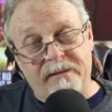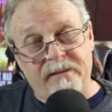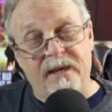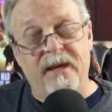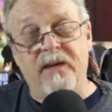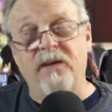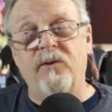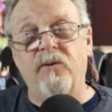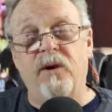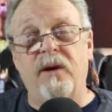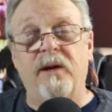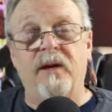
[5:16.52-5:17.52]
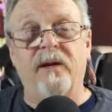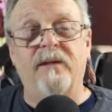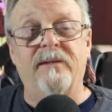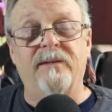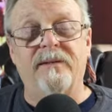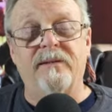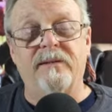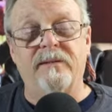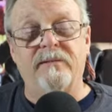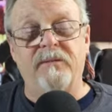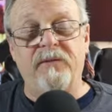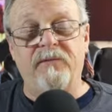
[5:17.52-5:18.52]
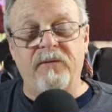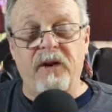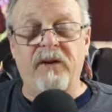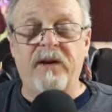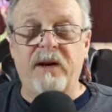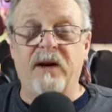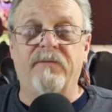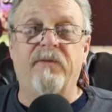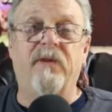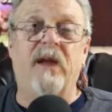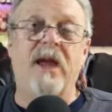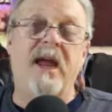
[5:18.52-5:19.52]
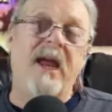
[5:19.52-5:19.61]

then you want to be very careful